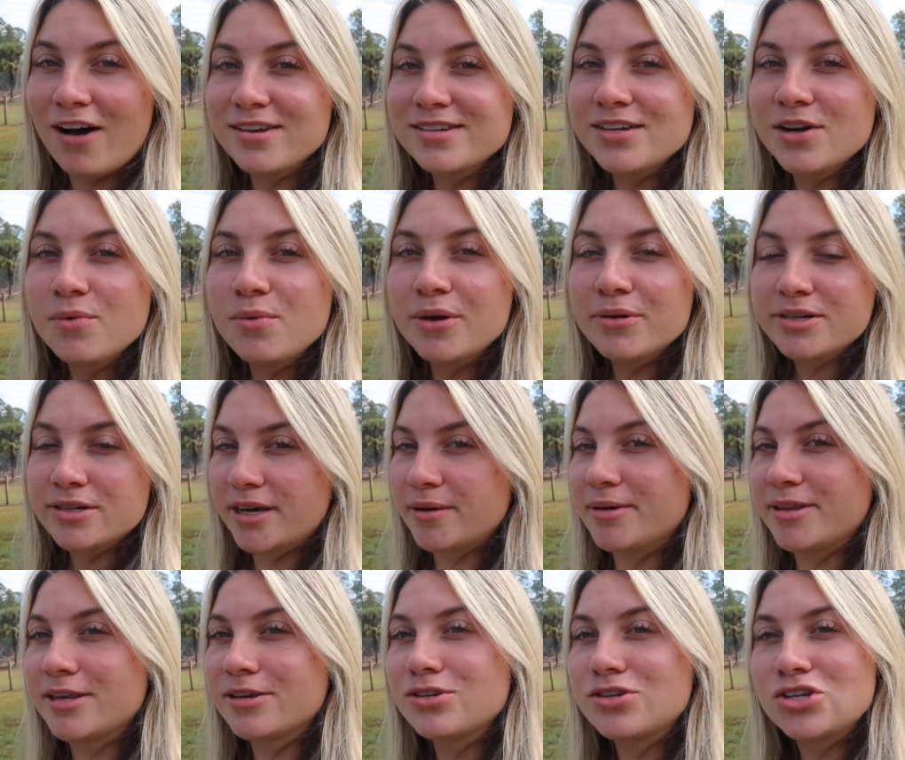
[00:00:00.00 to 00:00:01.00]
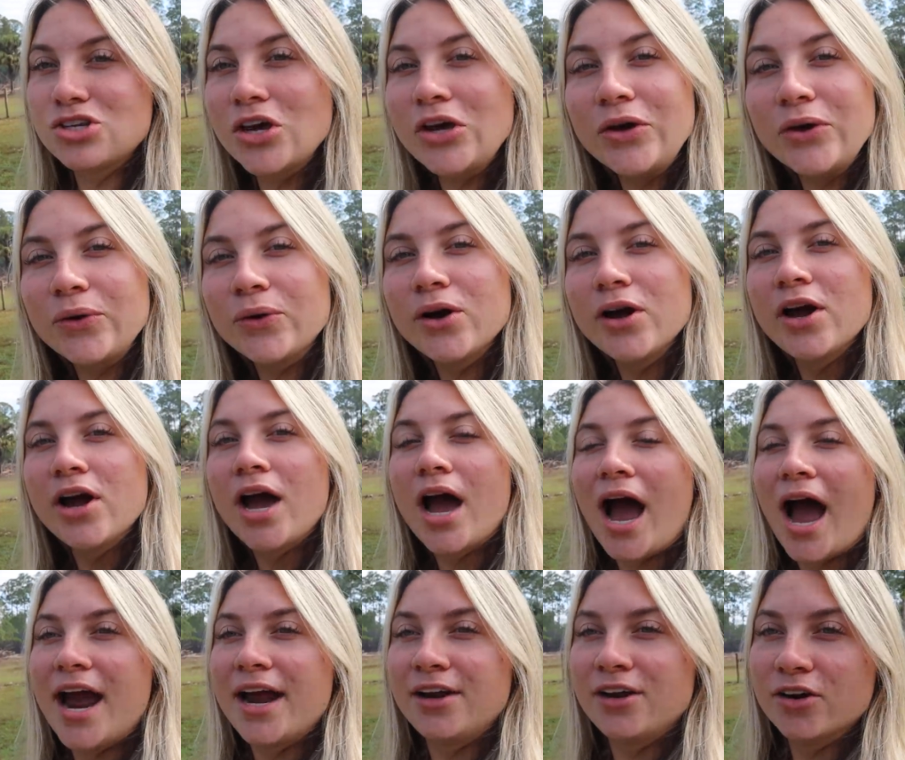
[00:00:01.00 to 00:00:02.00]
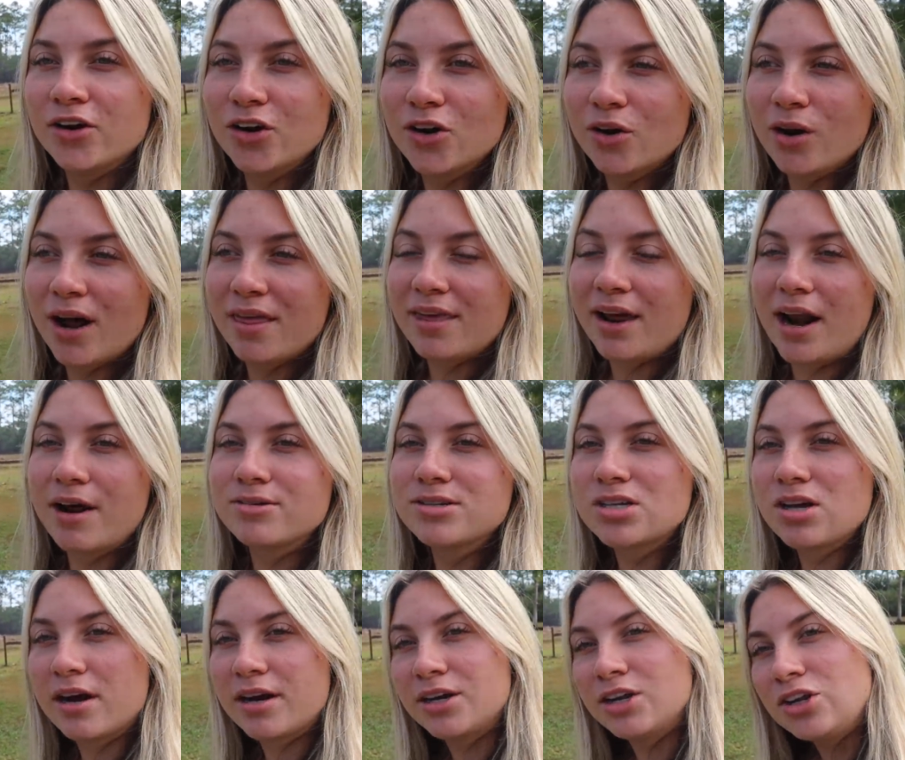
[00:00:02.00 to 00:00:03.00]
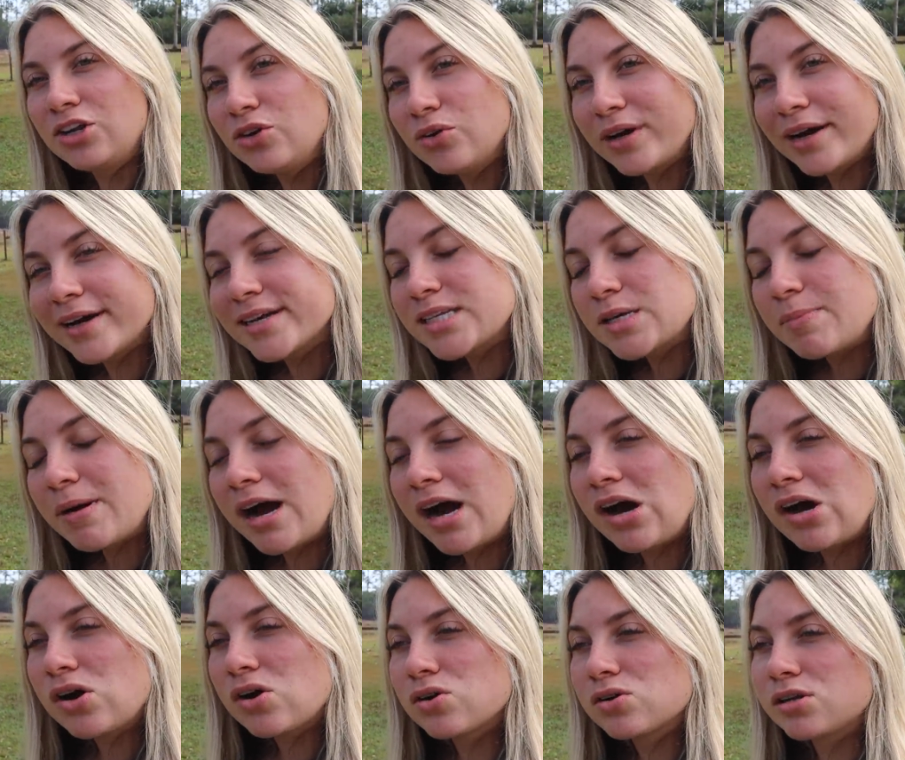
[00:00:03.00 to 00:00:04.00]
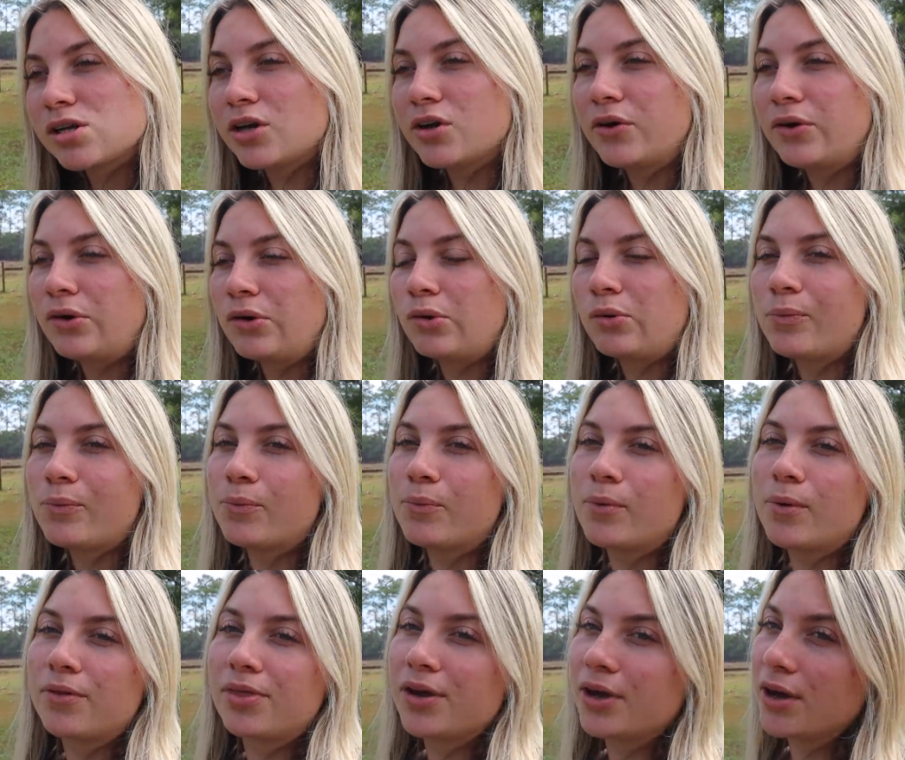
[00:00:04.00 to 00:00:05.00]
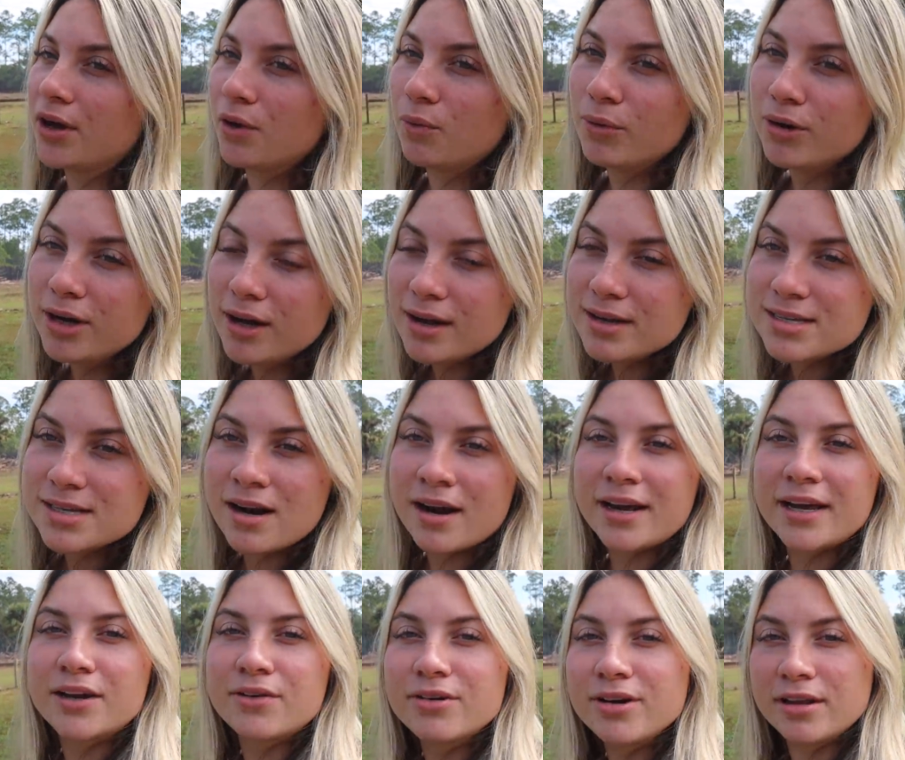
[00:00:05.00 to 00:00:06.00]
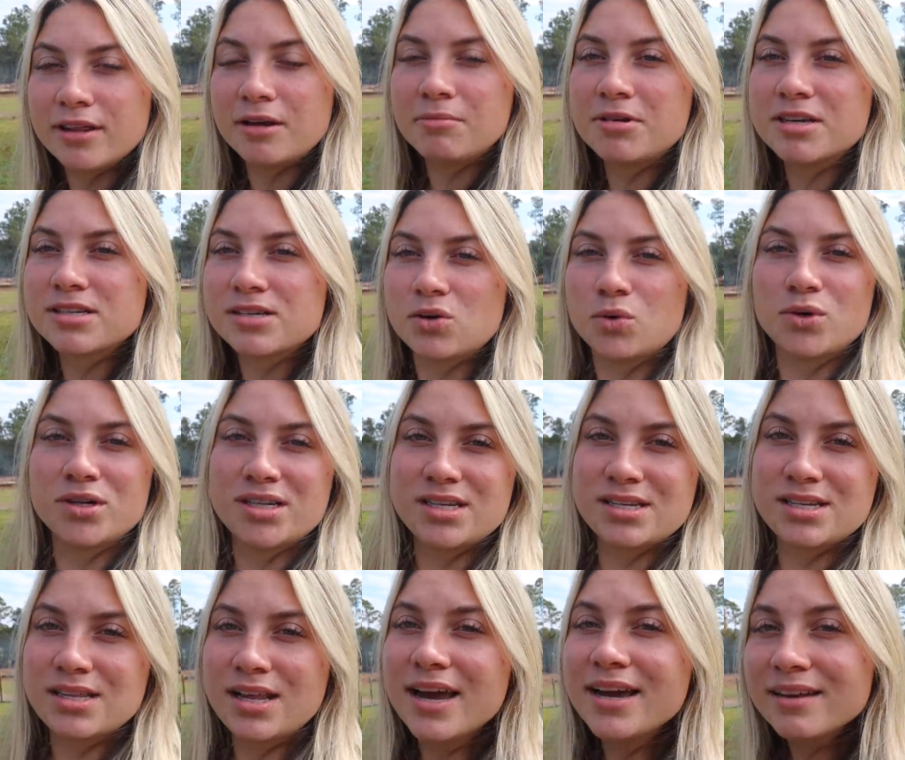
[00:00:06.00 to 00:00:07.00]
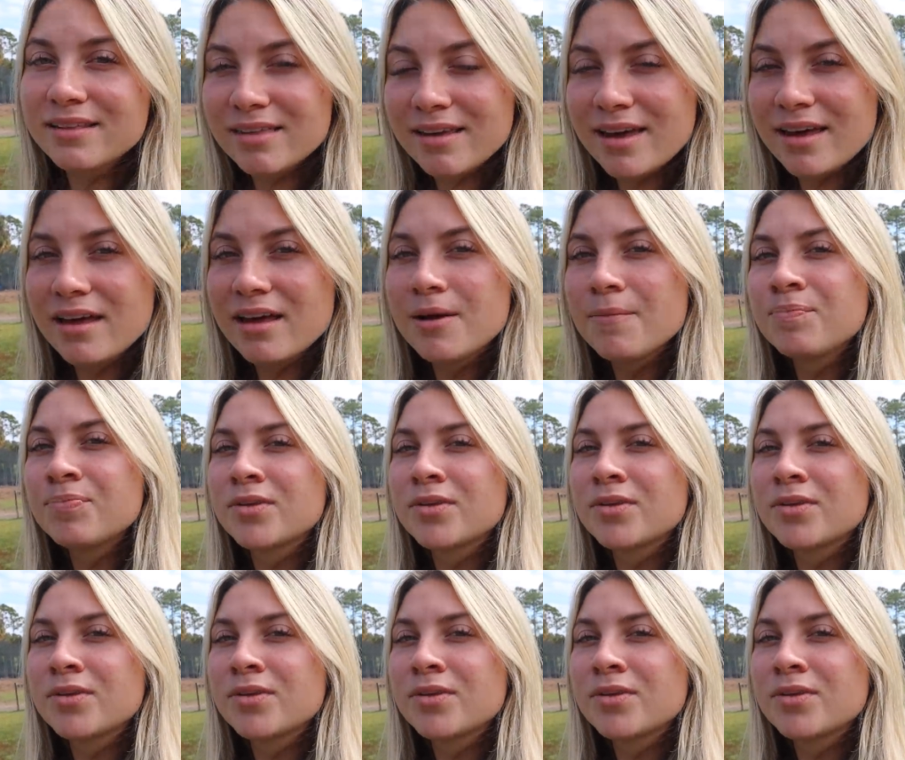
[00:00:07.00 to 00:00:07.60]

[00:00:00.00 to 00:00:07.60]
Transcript: Also, we were talking about this too. I know that I was talking to you guys about, you know, the woods and not getting rid of them because the horses liked that.